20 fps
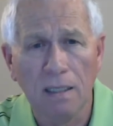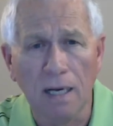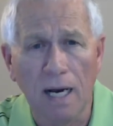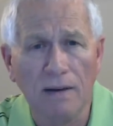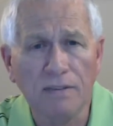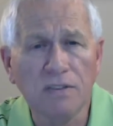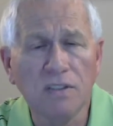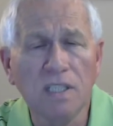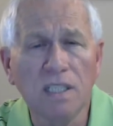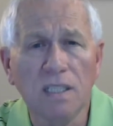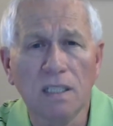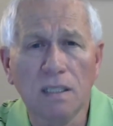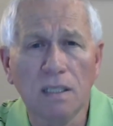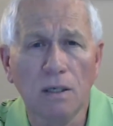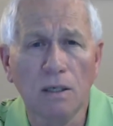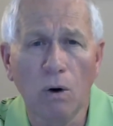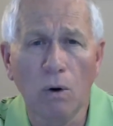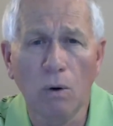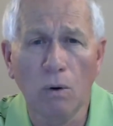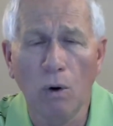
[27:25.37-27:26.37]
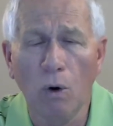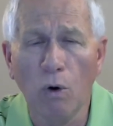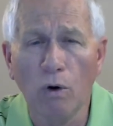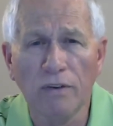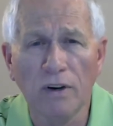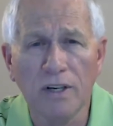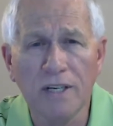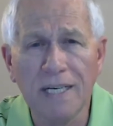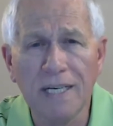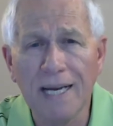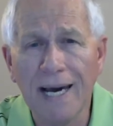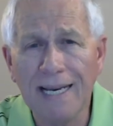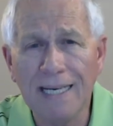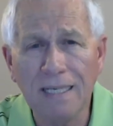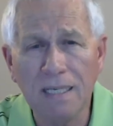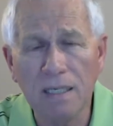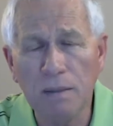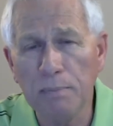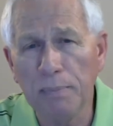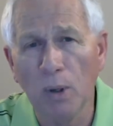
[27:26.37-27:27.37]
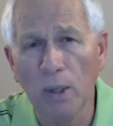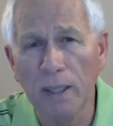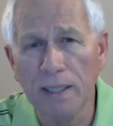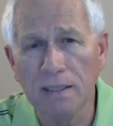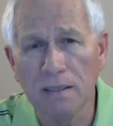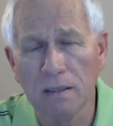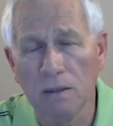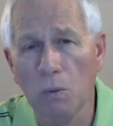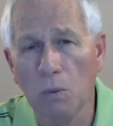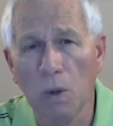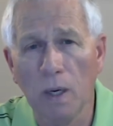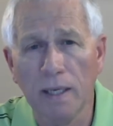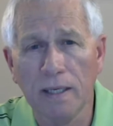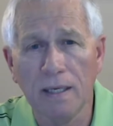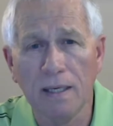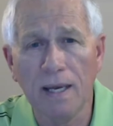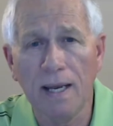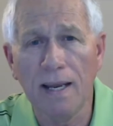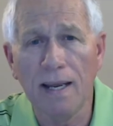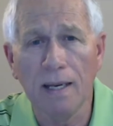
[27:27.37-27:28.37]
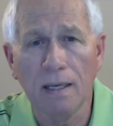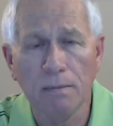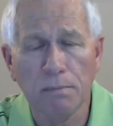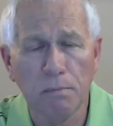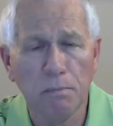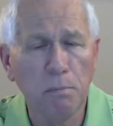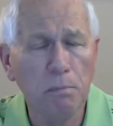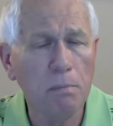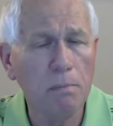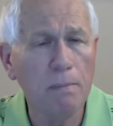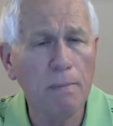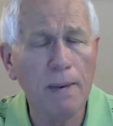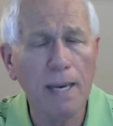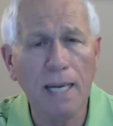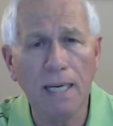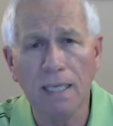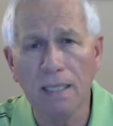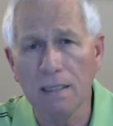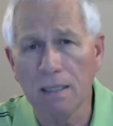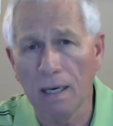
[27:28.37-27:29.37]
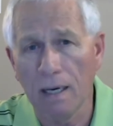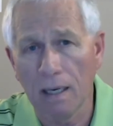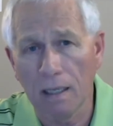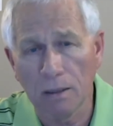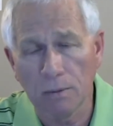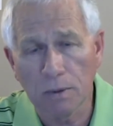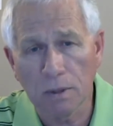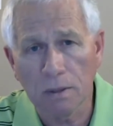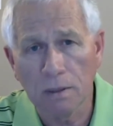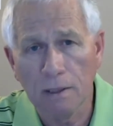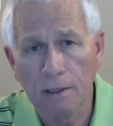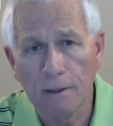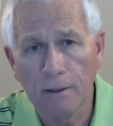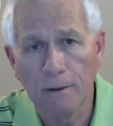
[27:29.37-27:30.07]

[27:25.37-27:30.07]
I've seen it go over 90 points in one day, many times.